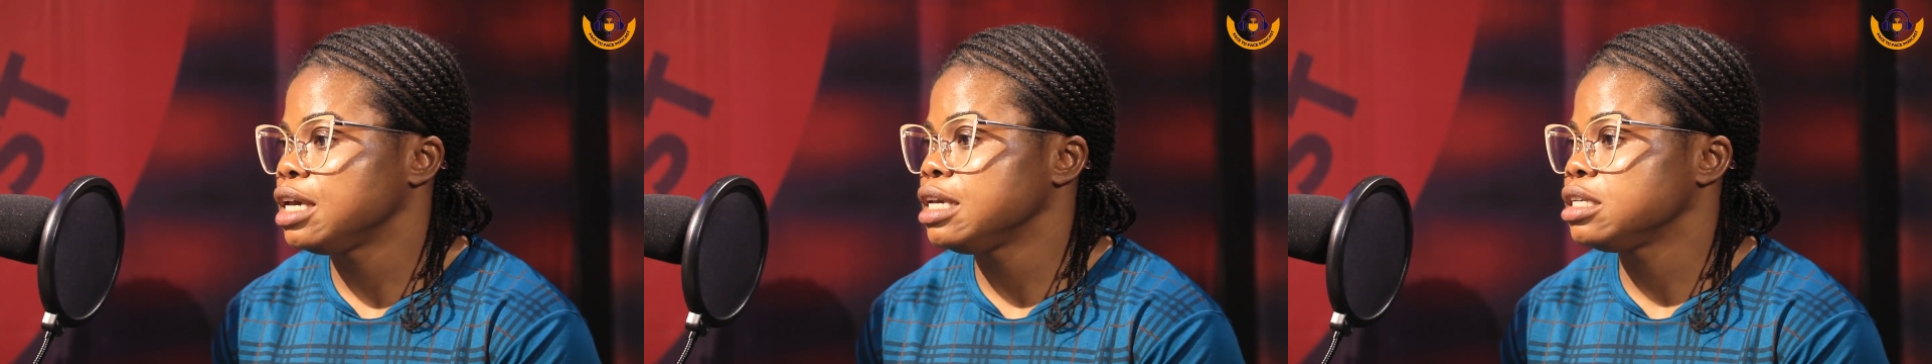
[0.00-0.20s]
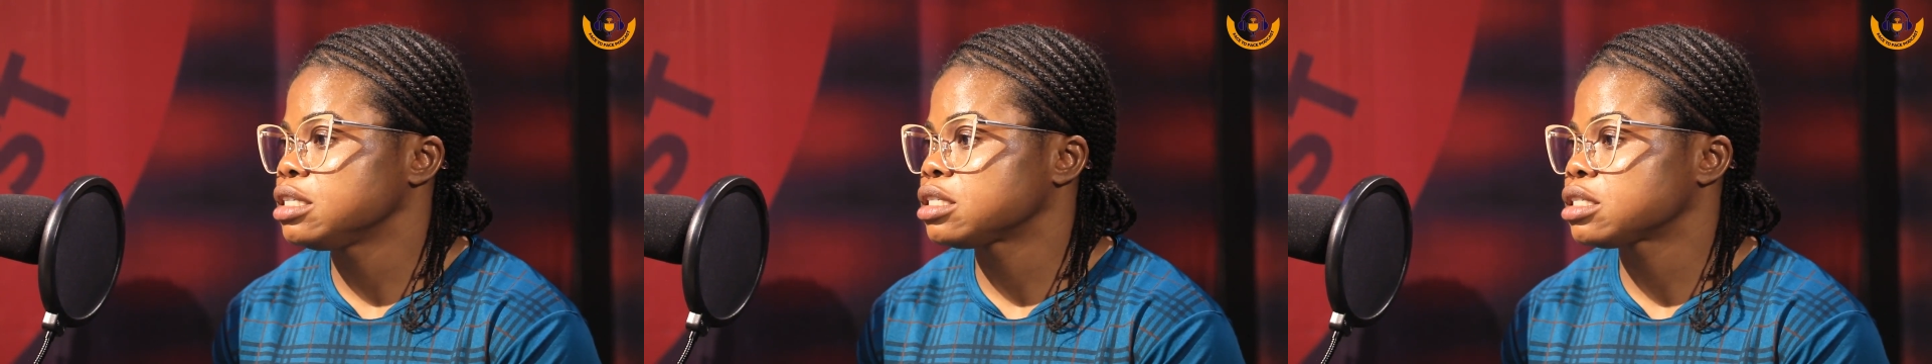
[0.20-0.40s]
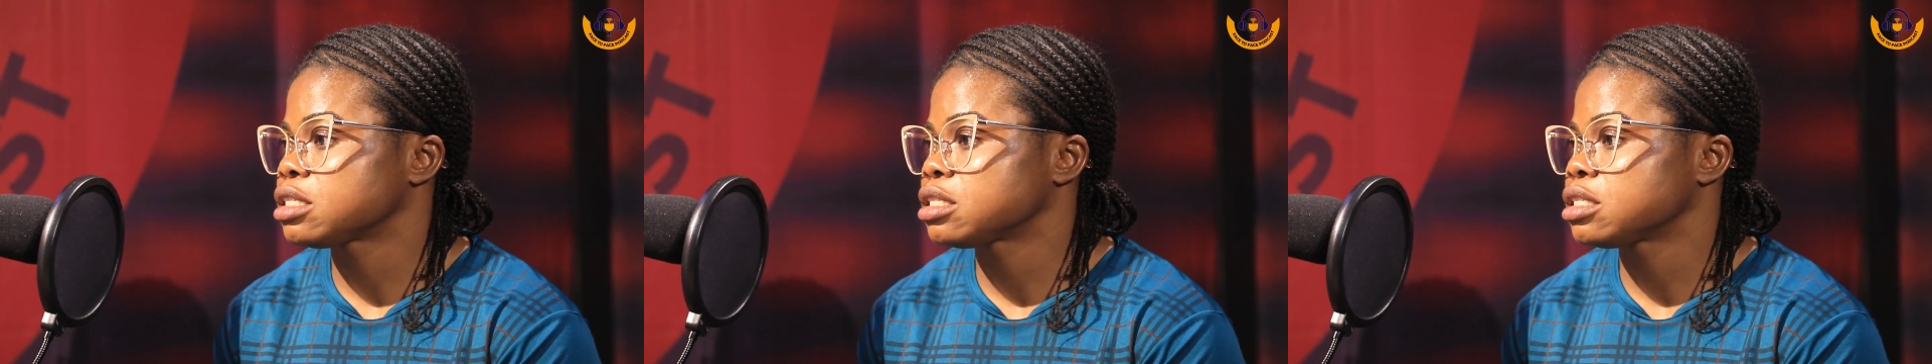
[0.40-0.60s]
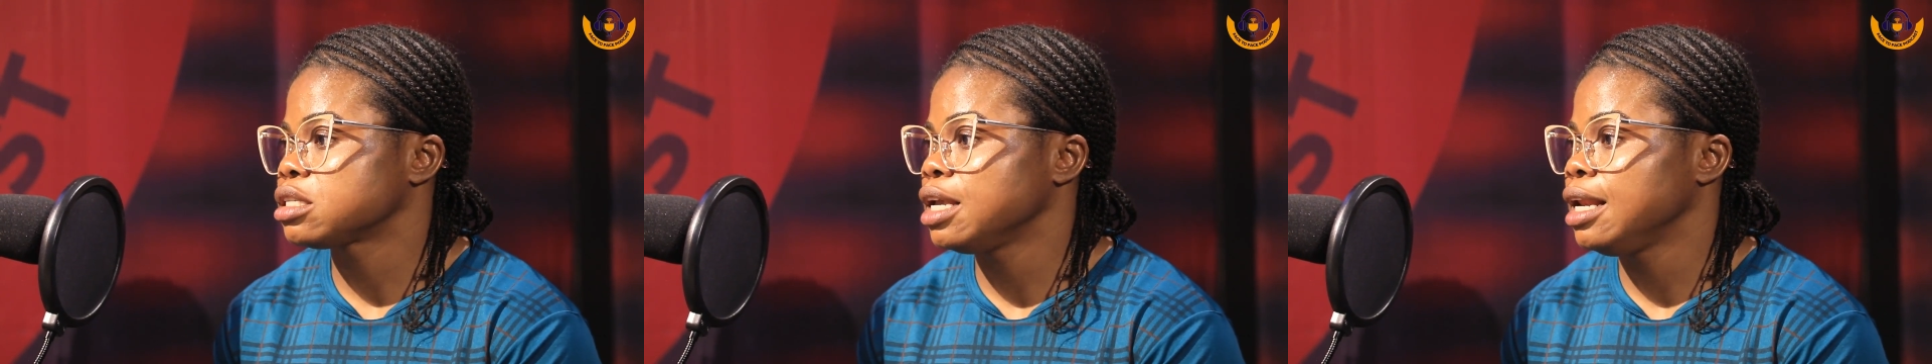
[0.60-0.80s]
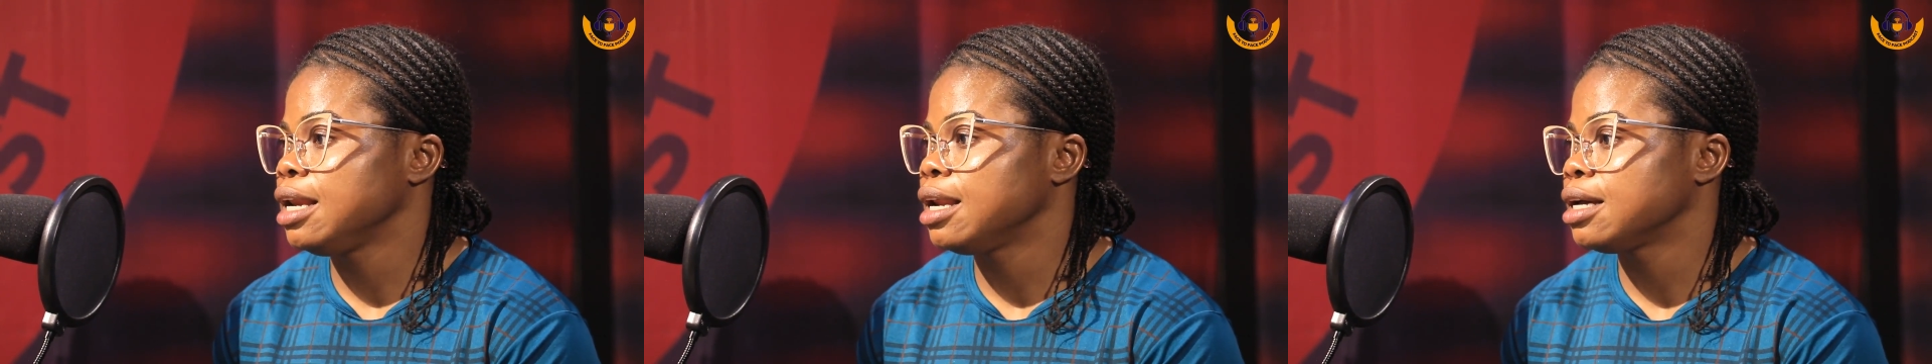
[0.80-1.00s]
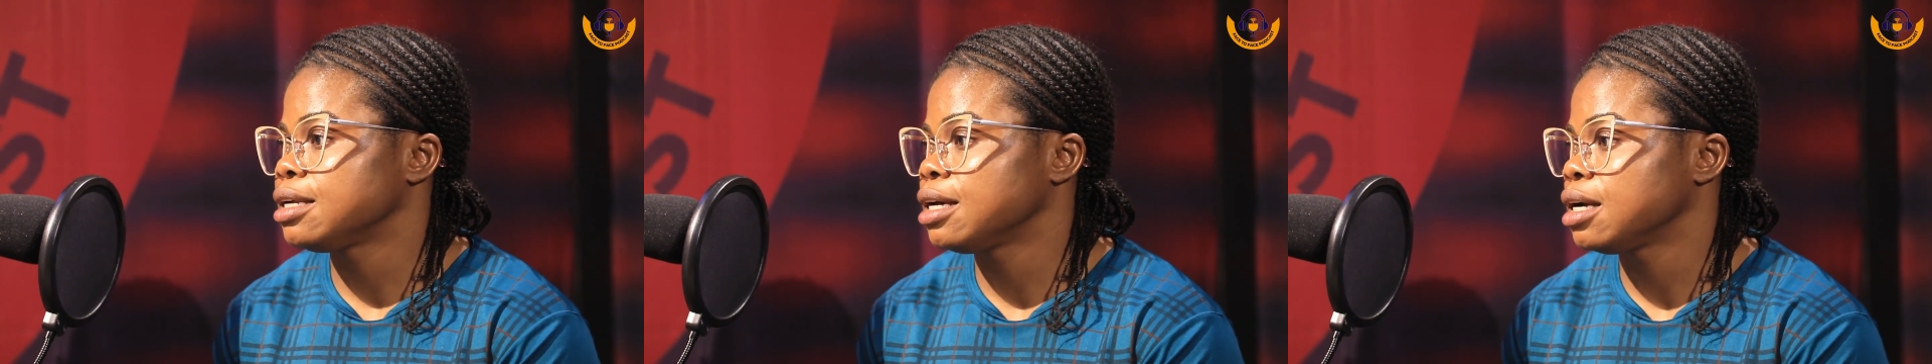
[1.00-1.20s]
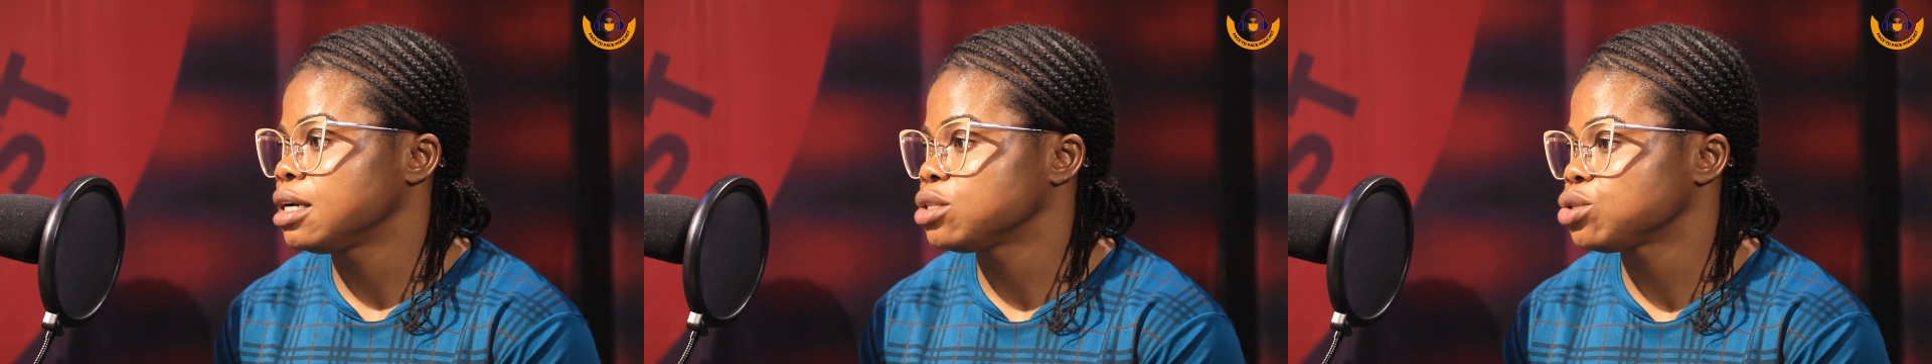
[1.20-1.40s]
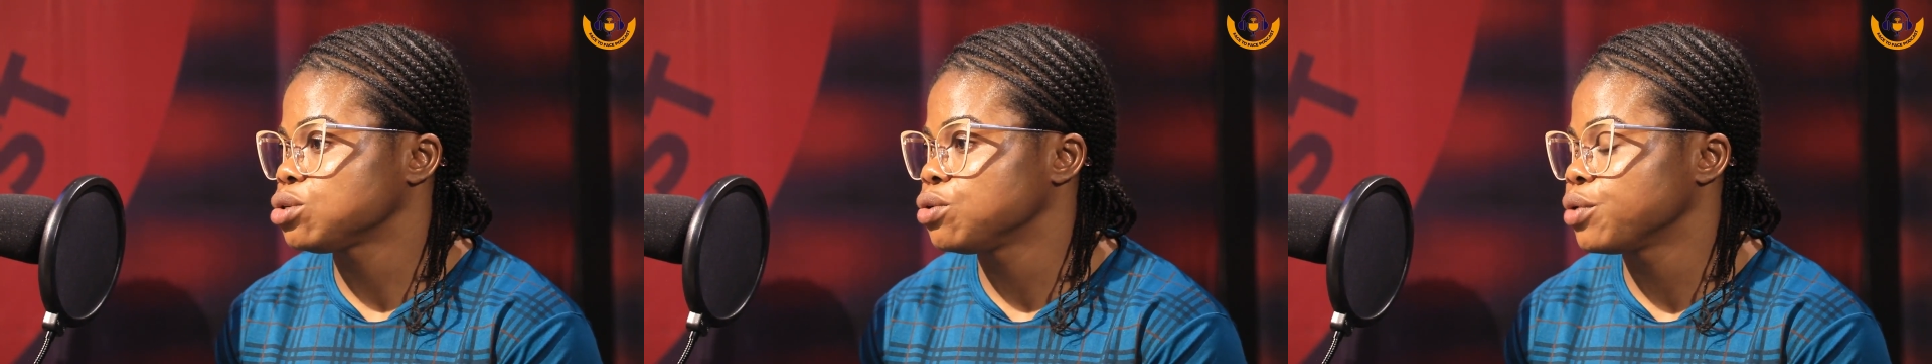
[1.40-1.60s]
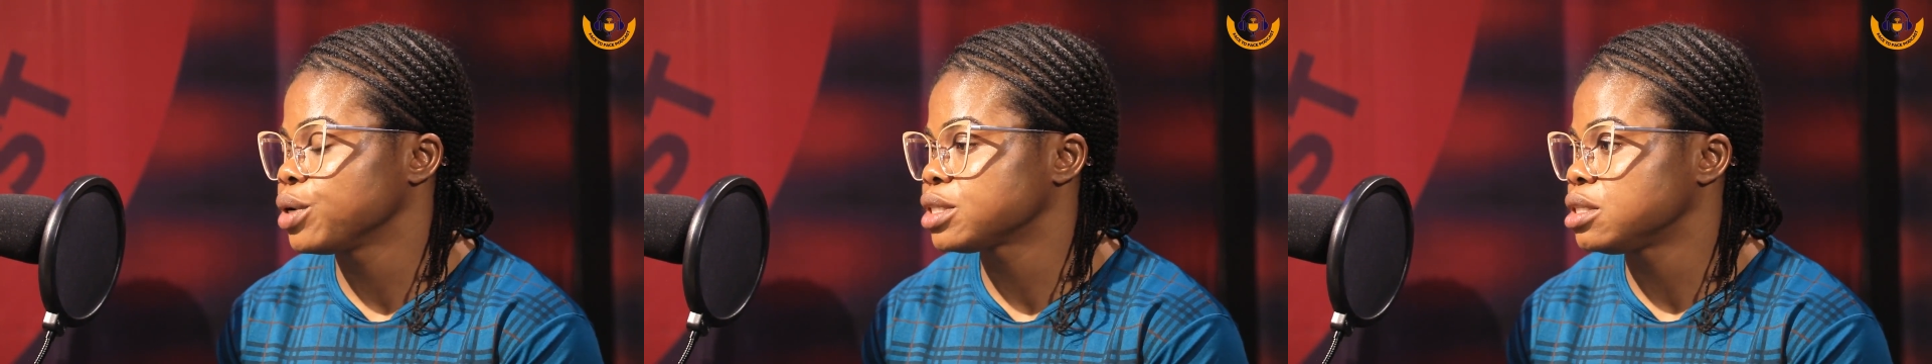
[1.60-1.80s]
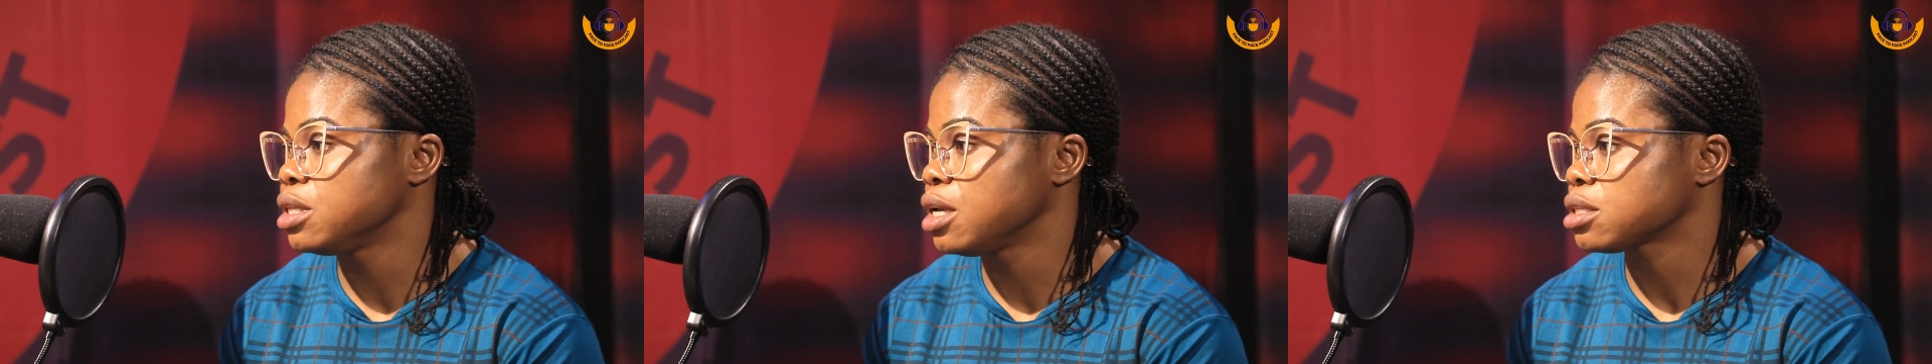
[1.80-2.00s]
is a ladder to
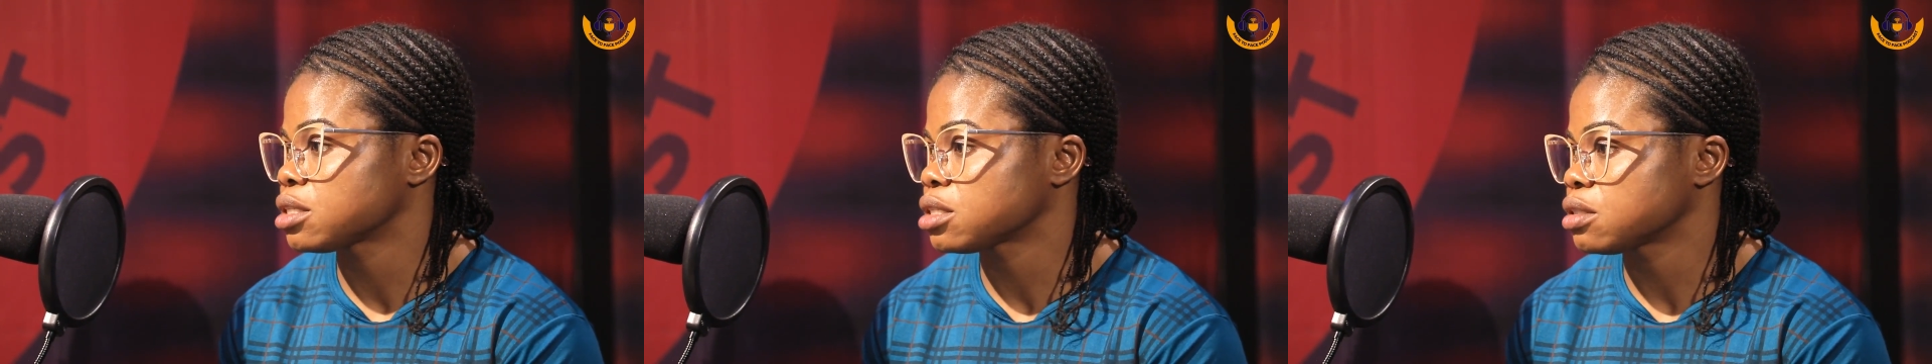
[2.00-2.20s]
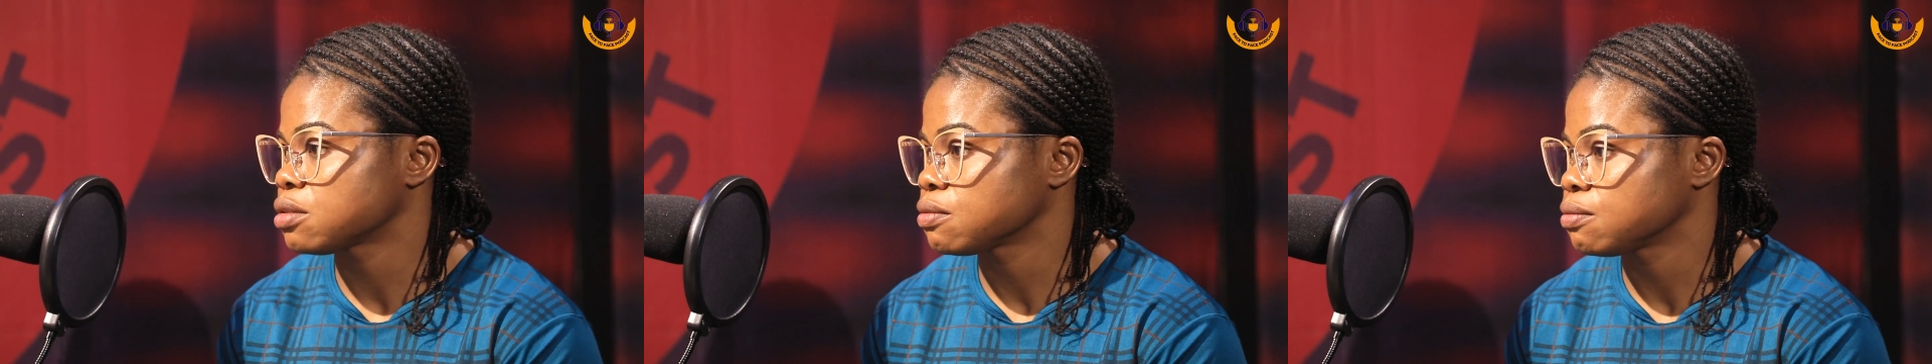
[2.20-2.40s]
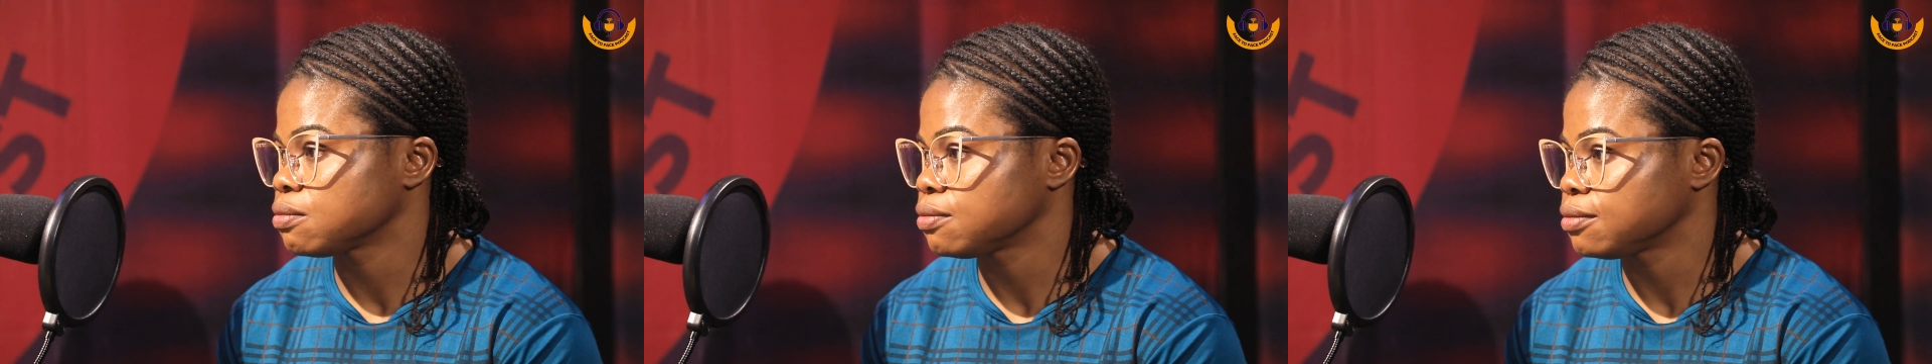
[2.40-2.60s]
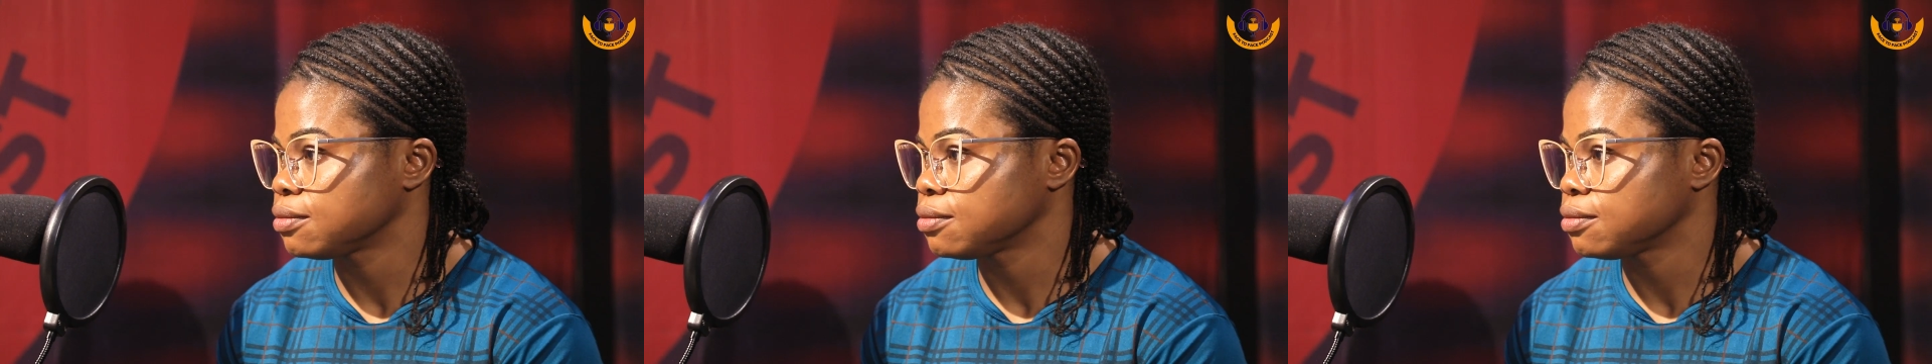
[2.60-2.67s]
greatness.